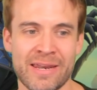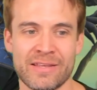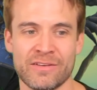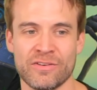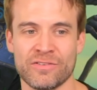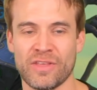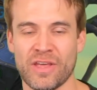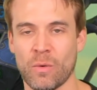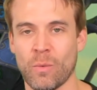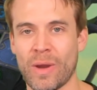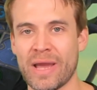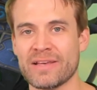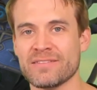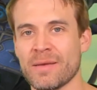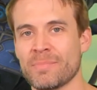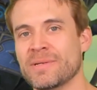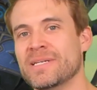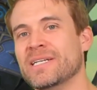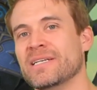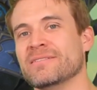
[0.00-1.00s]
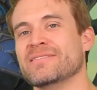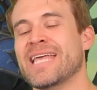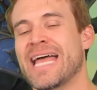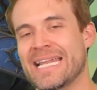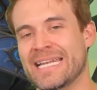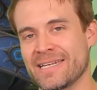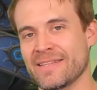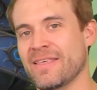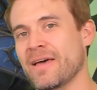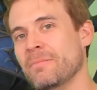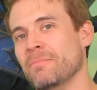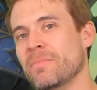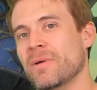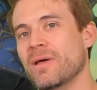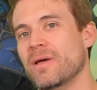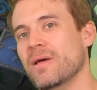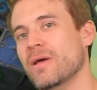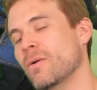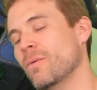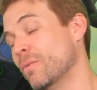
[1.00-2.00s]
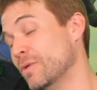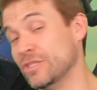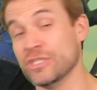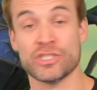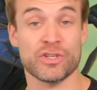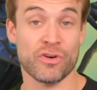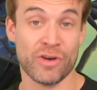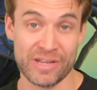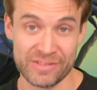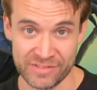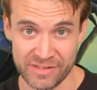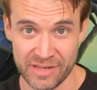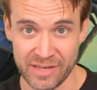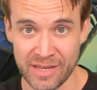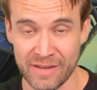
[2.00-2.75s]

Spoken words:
it just like wakes up and deals 10 to them, which is crazy.